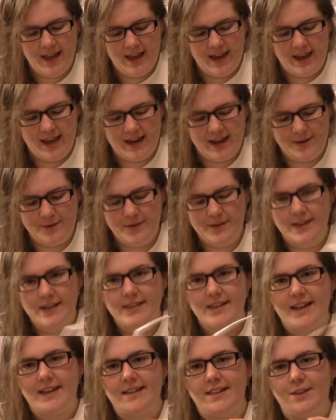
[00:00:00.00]
And I really
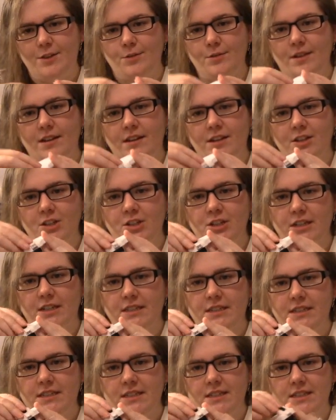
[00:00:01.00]
like that you can
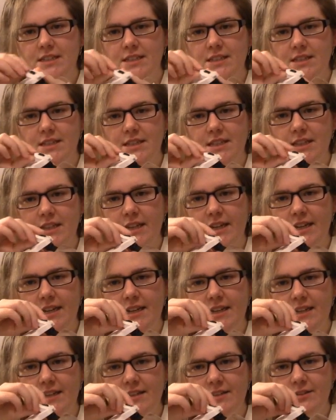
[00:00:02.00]
adjust the
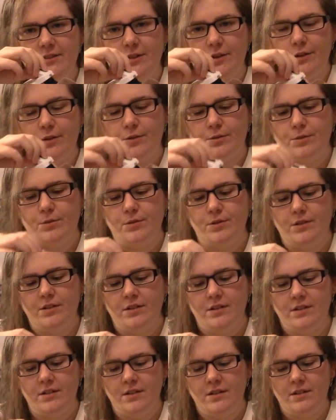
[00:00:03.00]
lighting. So
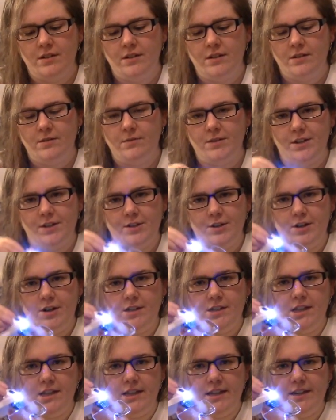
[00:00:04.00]
when you
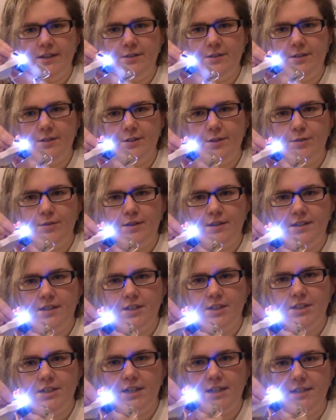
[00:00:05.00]
turn the light on, you can
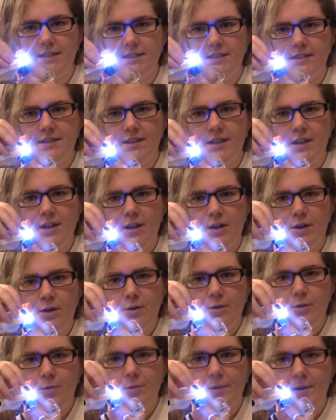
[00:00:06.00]
adjust
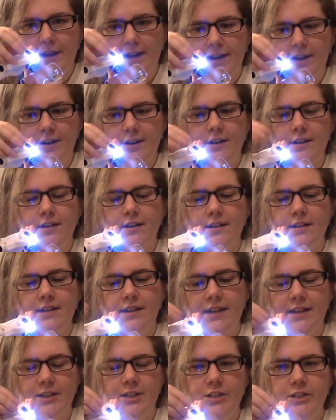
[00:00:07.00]
where
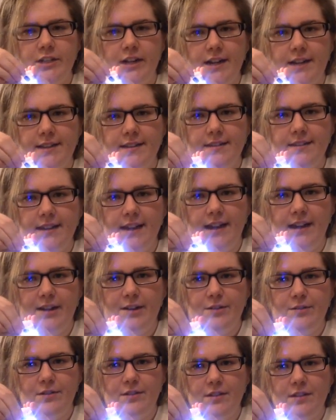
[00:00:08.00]
it shines
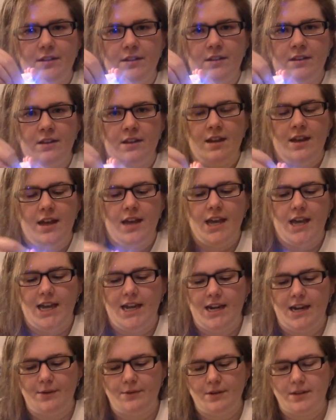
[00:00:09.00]
down.
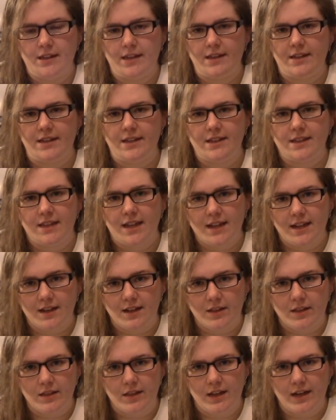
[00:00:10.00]
And I really like that
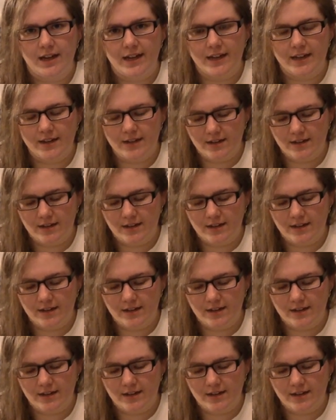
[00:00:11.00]
a lot.